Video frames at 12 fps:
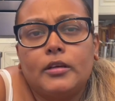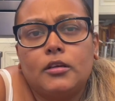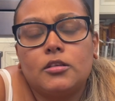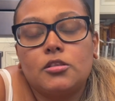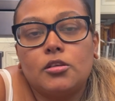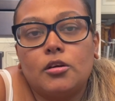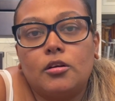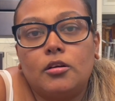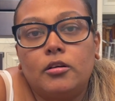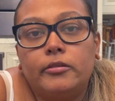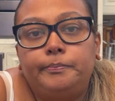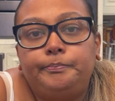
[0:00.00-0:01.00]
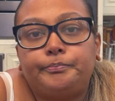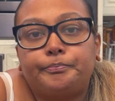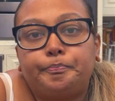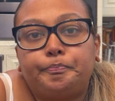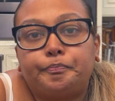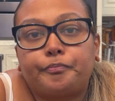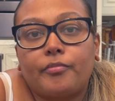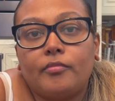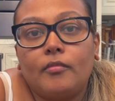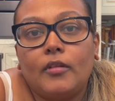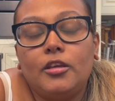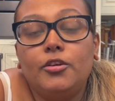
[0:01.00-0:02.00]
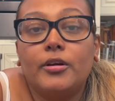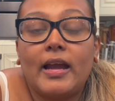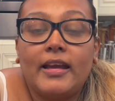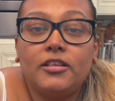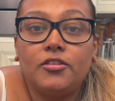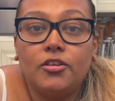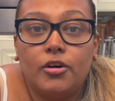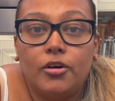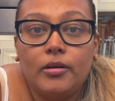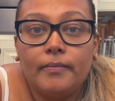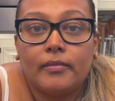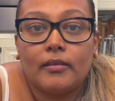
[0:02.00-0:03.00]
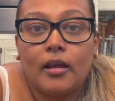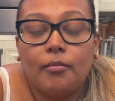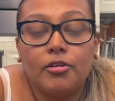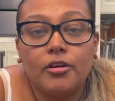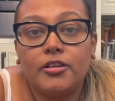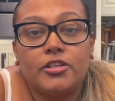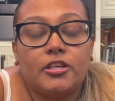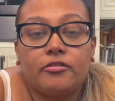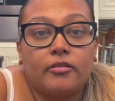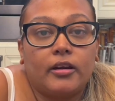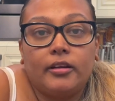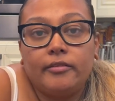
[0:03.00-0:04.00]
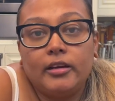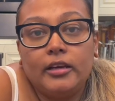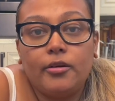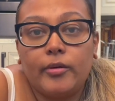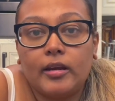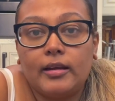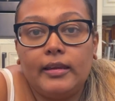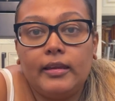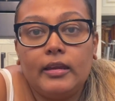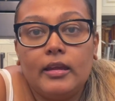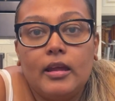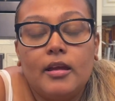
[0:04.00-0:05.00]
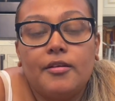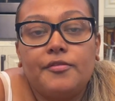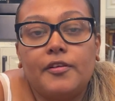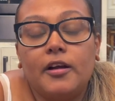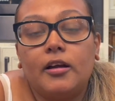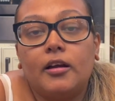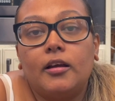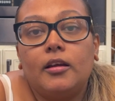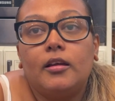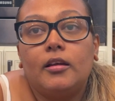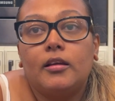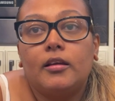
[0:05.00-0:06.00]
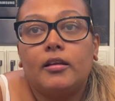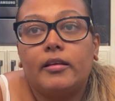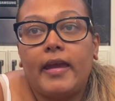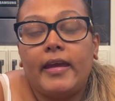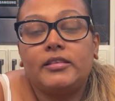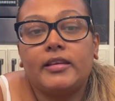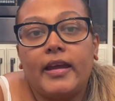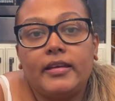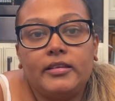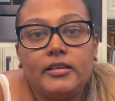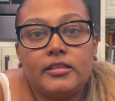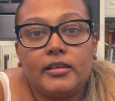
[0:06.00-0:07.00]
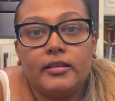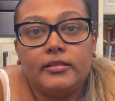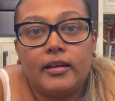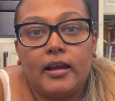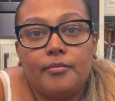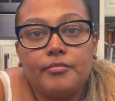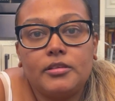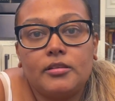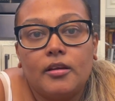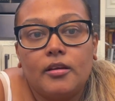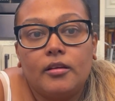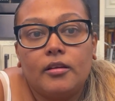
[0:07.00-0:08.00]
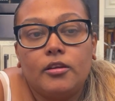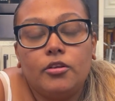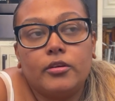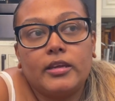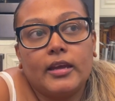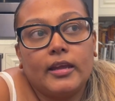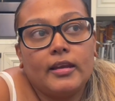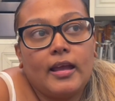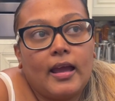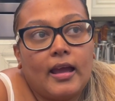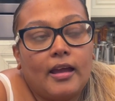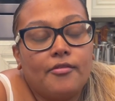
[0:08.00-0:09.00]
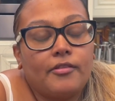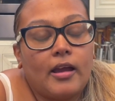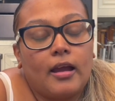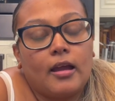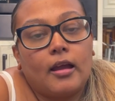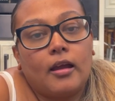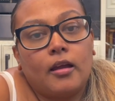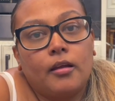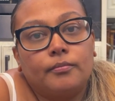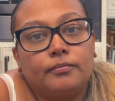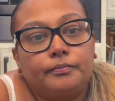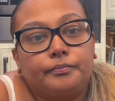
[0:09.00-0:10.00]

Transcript: So you guys know, I'm gonna just run it really quickly. For the anxiety symptoms, you can have